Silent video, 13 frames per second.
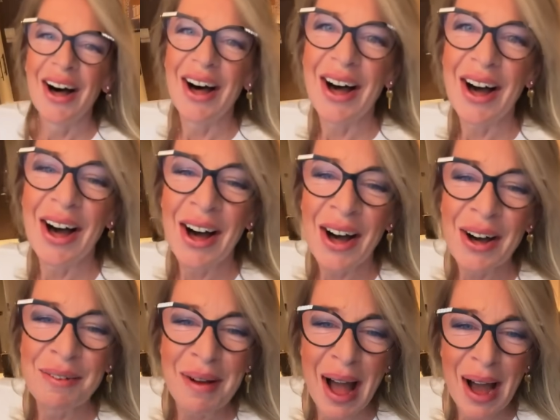
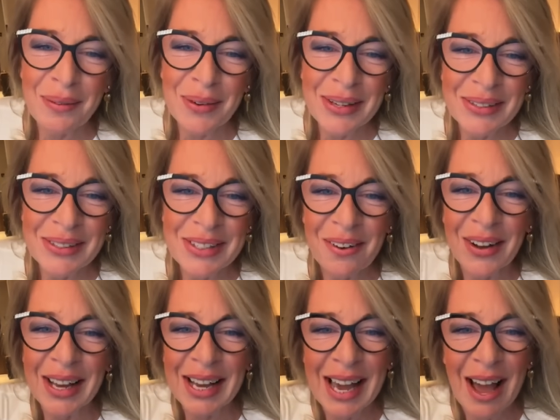How are we all
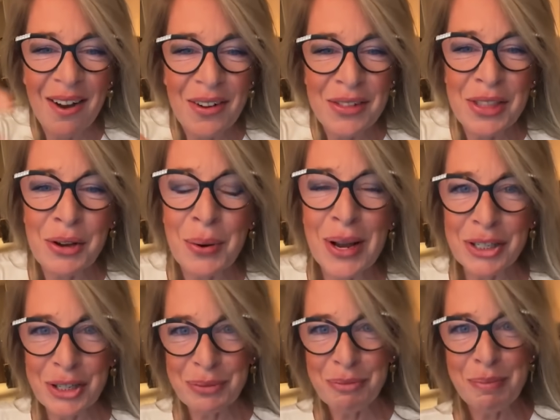doing? The
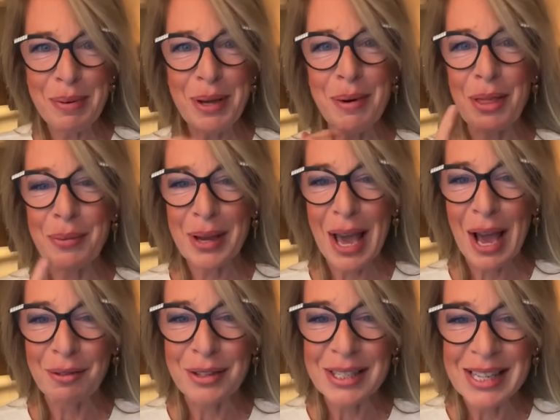question will be whether we
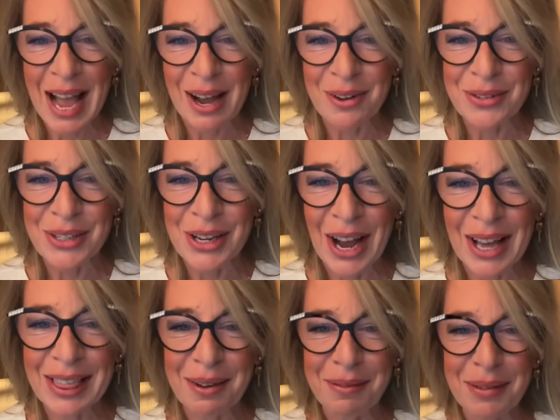have sound.
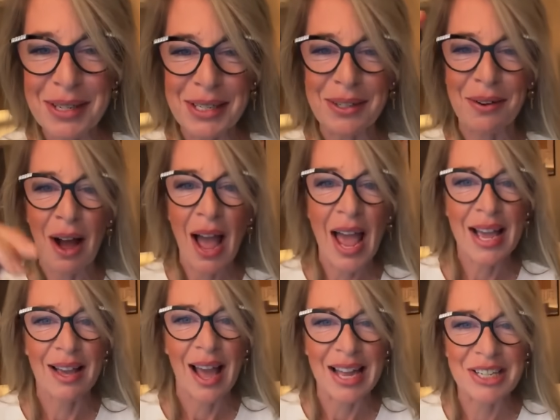I think we do.
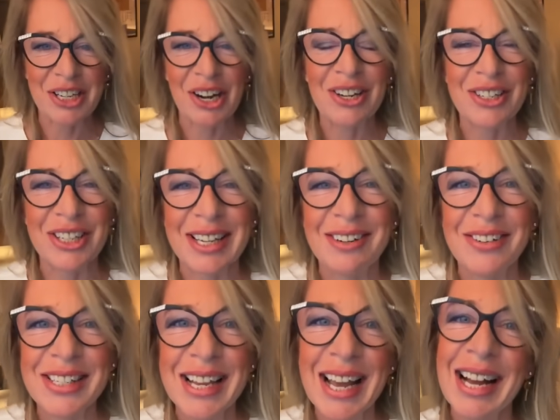Hey, Antarctica
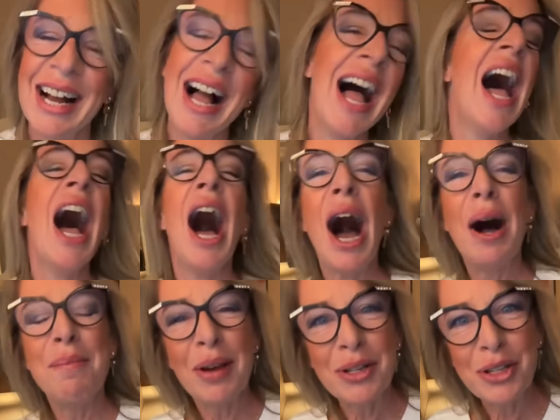is here.
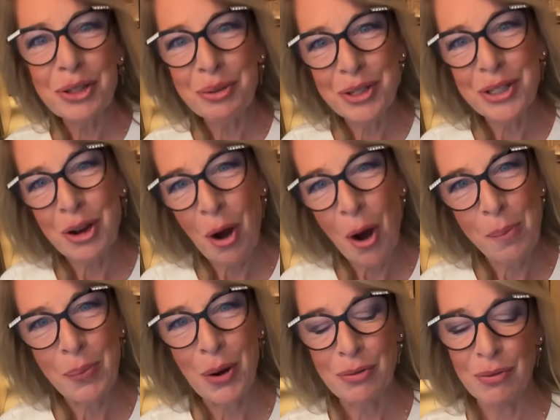I just wanted to
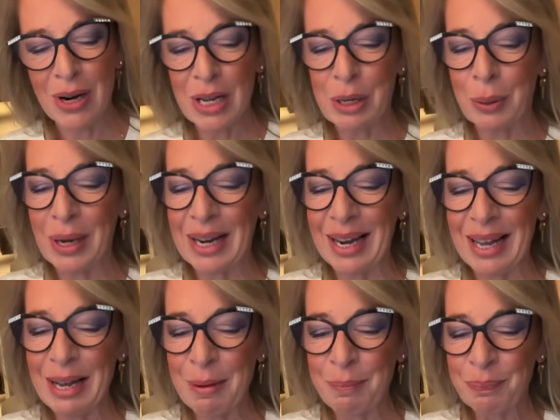hop on really
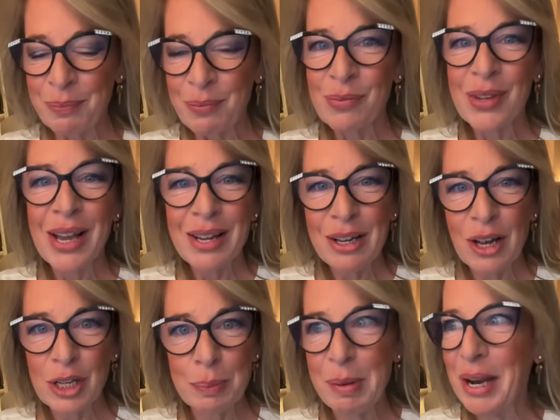quickly.
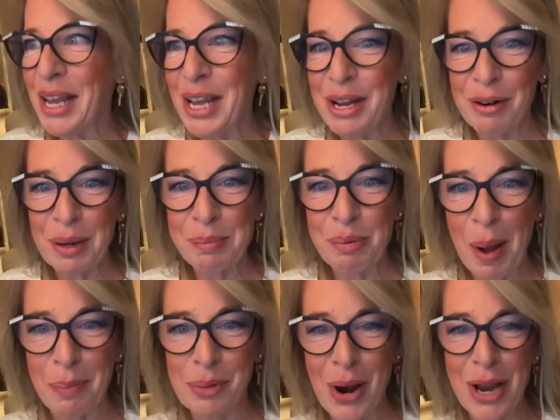Last minute earring
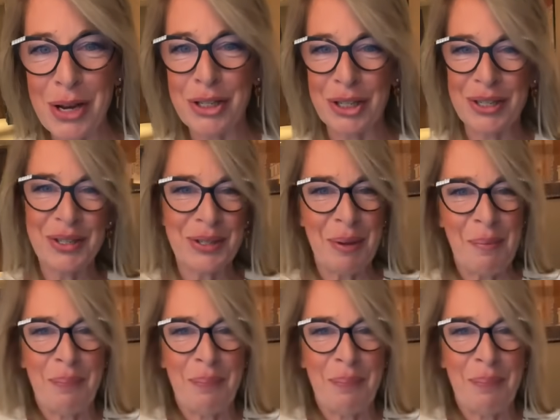preparations.